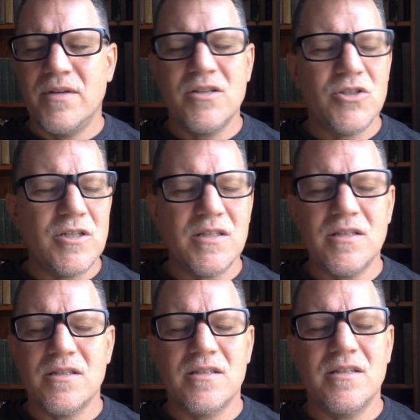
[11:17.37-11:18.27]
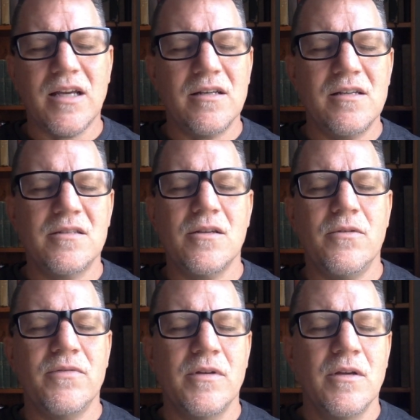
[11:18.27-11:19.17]
It's just this sickness
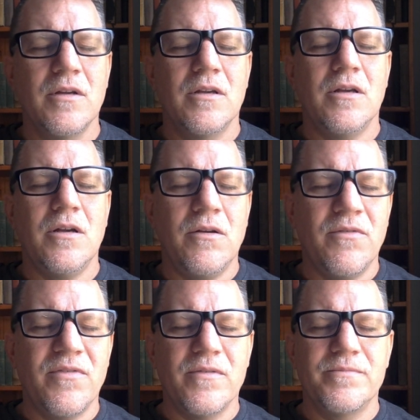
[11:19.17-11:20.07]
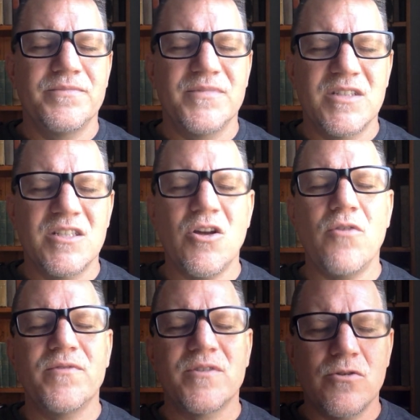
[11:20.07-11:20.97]
of
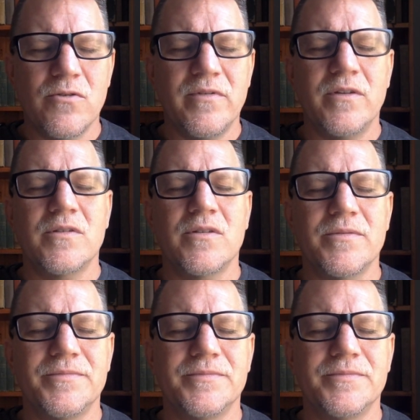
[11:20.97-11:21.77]
self-service.